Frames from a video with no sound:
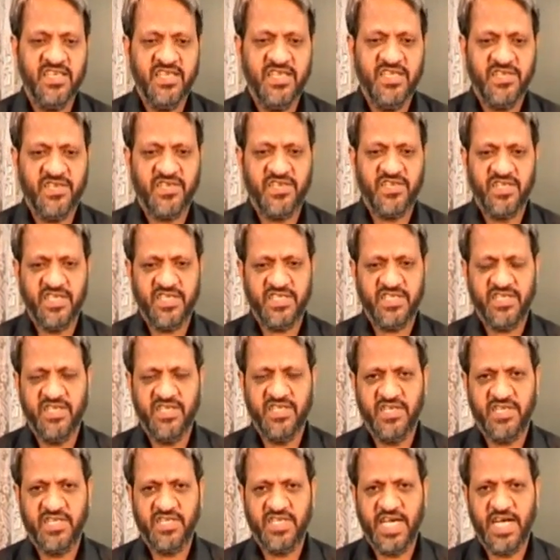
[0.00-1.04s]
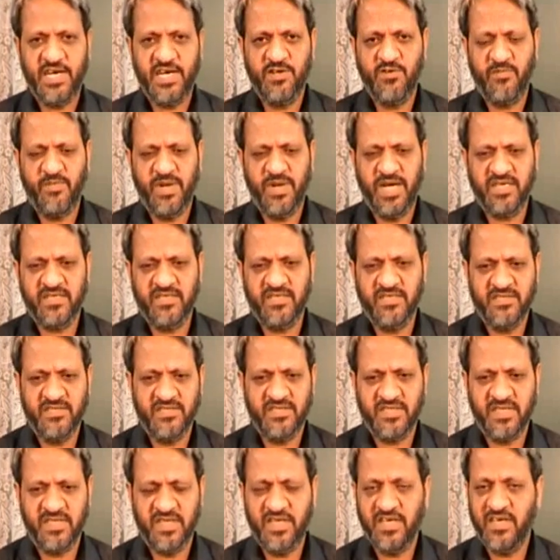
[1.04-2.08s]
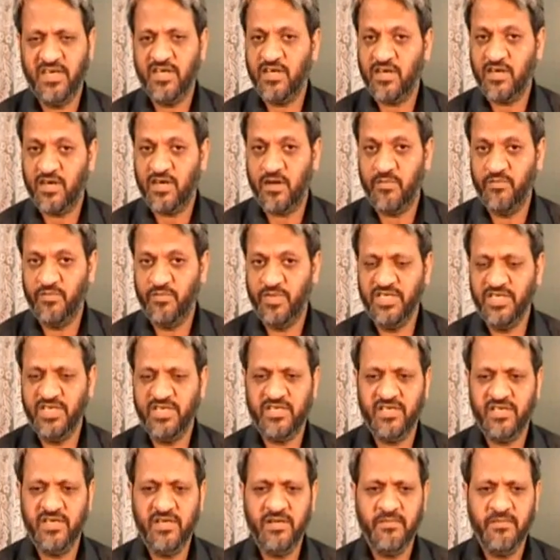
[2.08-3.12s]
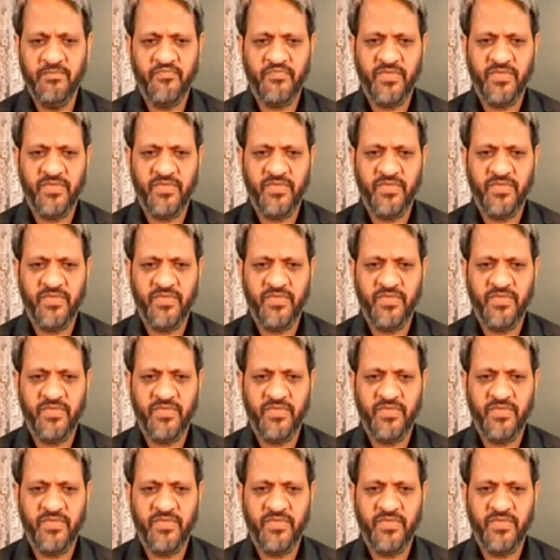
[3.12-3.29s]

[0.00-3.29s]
interesting shadow patterns in composition